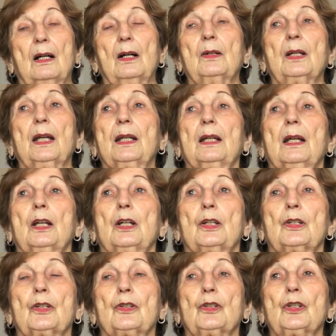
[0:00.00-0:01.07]
Okay,
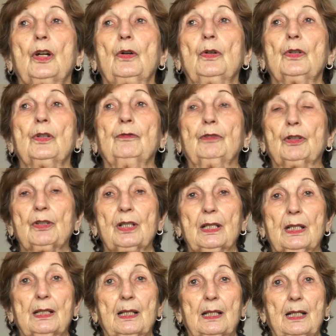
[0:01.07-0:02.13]
so the first
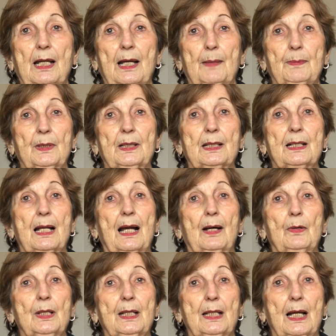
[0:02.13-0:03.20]
thing that happened is
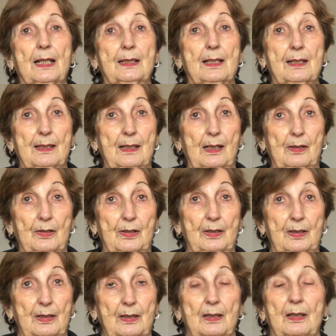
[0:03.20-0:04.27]
how he got
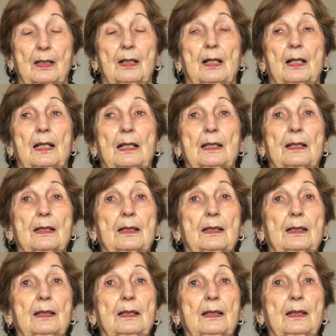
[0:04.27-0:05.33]
started
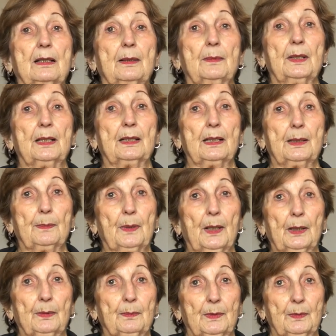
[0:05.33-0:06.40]
in the
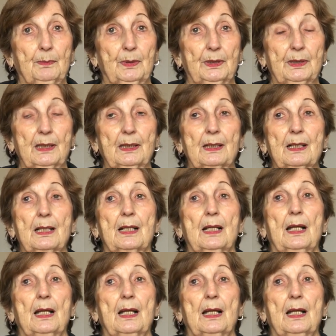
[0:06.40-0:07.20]
apartment buildings.